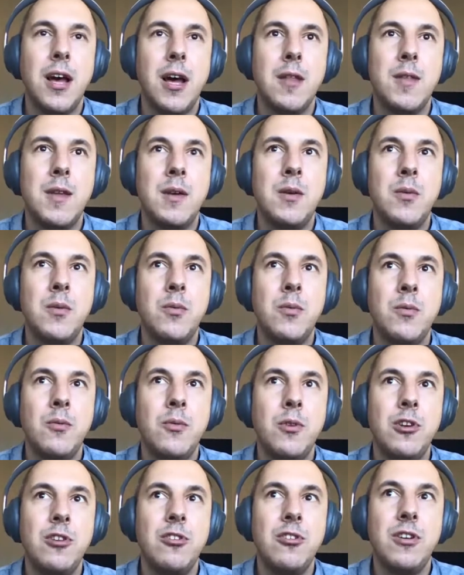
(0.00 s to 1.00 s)
I think
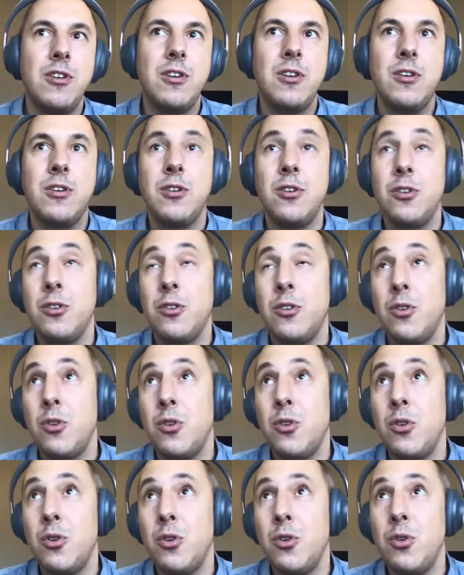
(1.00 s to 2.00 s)
we
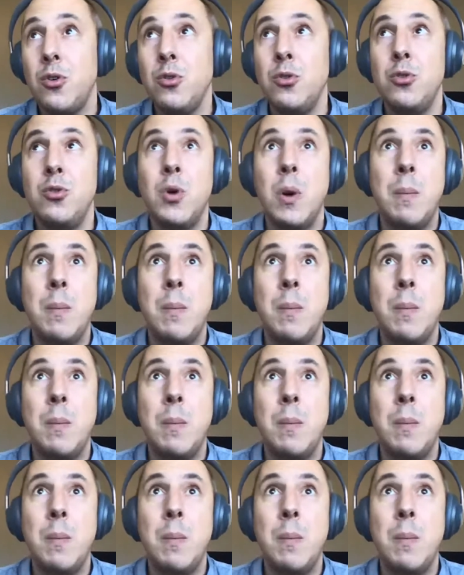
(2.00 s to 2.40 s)
could